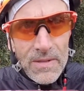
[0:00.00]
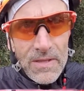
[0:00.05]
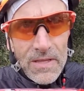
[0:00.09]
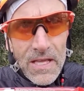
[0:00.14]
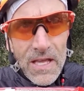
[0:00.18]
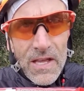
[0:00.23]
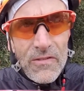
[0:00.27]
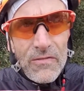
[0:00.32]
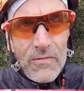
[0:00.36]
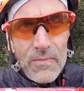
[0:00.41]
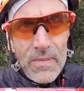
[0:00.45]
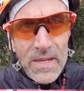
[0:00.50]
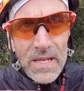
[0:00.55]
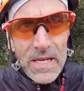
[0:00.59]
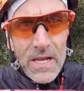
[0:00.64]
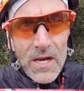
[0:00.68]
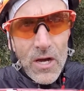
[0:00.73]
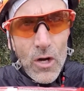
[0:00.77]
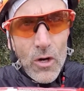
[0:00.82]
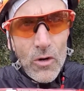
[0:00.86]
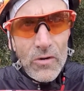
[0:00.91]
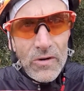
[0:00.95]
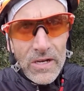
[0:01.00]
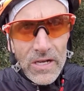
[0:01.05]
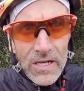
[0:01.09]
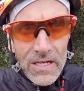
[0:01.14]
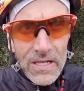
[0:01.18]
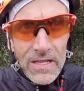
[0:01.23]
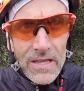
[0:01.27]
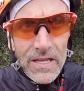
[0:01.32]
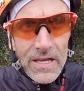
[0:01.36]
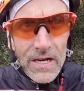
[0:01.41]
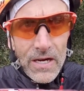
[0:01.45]
and they've been
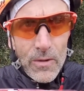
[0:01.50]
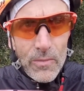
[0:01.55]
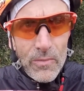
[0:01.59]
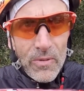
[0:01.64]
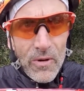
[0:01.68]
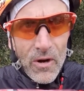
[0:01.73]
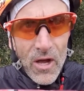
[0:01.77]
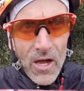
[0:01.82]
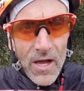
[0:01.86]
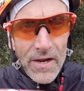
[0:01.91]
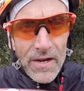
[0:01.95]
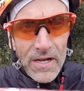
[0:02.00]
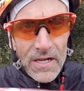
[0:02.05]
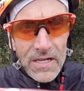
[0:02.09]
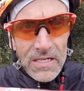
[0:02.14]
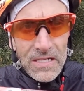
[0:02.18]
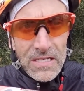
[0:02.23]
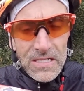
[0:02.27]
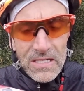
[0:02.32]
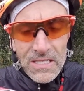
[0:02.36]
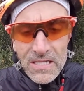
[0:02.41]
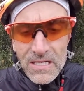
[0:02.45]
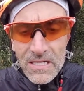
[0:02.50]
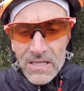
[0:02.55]
honing their product.